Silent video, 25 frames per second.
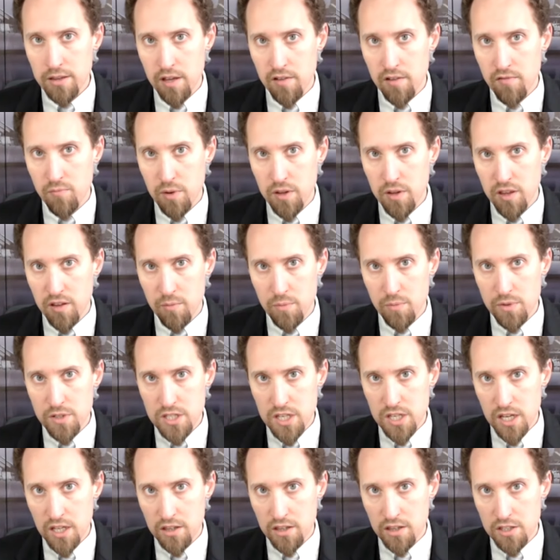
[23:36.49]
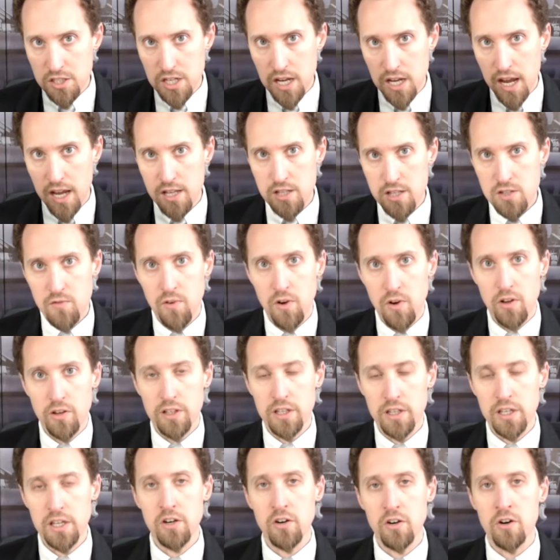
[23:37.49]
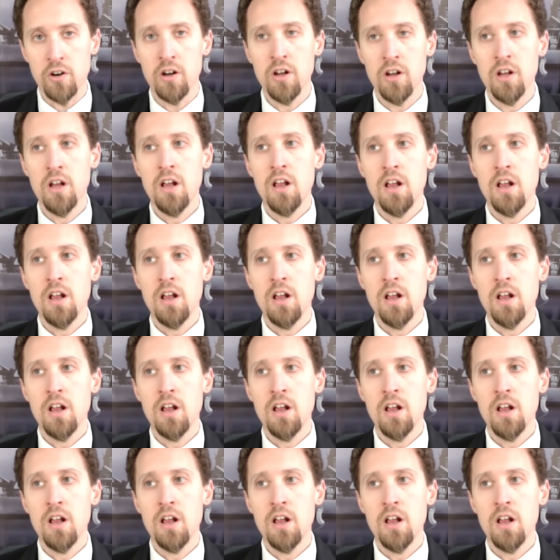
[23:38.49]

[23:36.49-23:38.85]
They've they've been saying the sky is falling here.